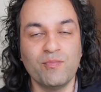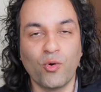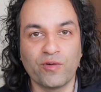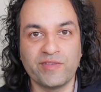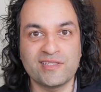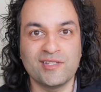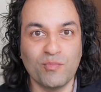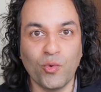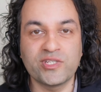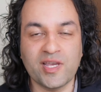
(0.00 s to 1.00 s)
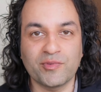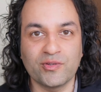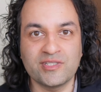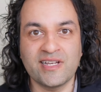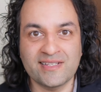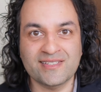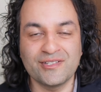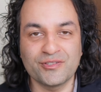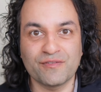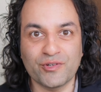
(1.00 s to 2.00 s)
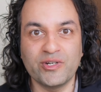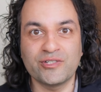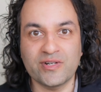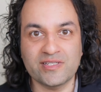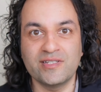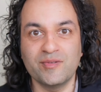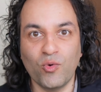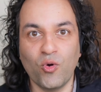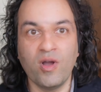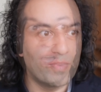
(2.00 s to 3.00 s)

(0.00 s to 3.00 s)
more of this in more depth on jazz skills if you're interested in more,